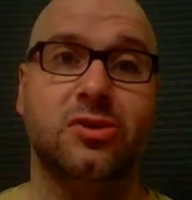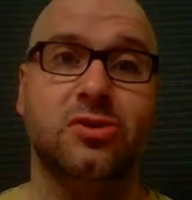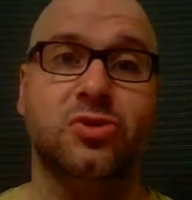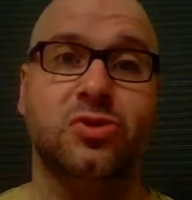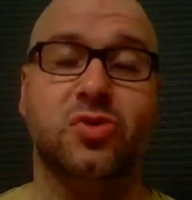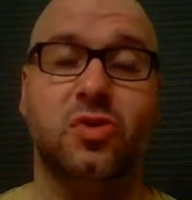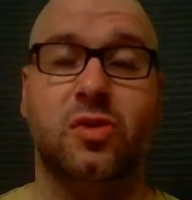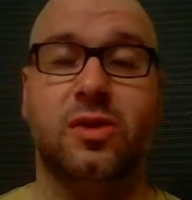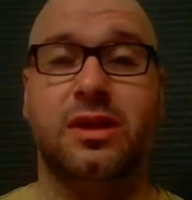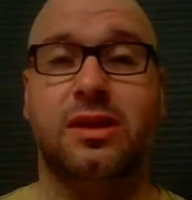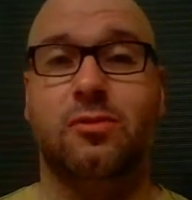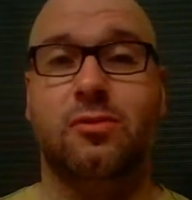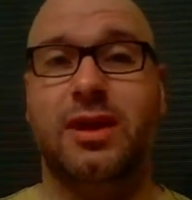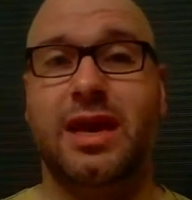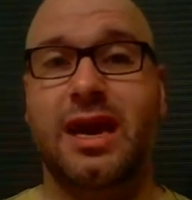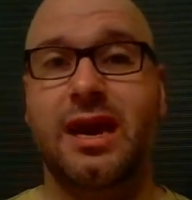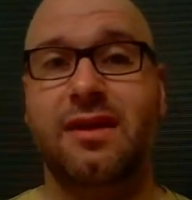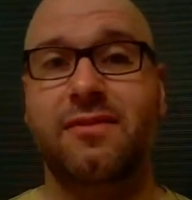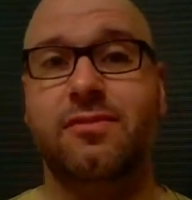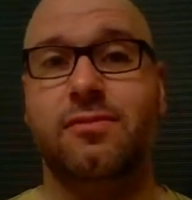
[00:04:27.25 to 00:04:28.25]
your story that we
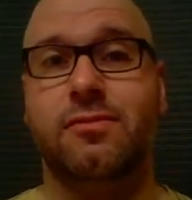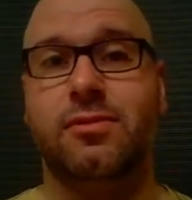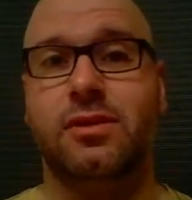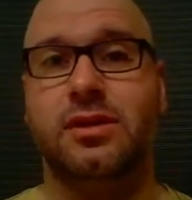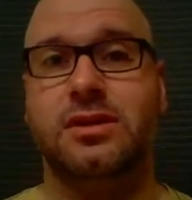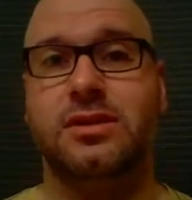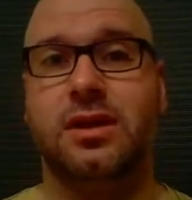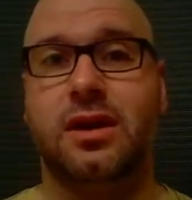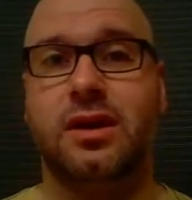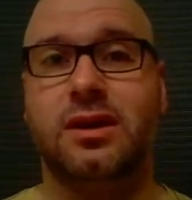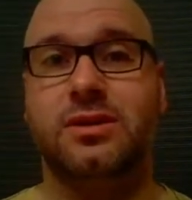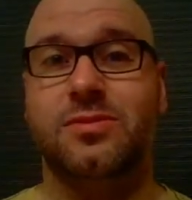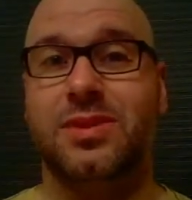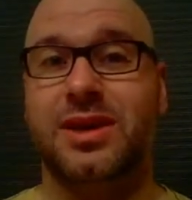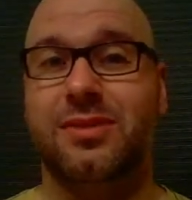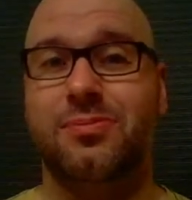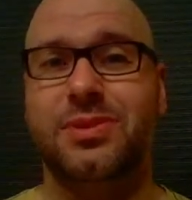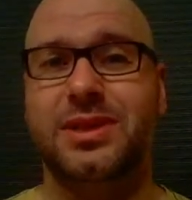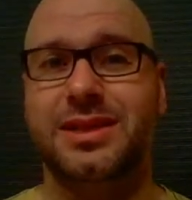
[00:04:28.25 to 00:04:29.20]
haven't really talked about,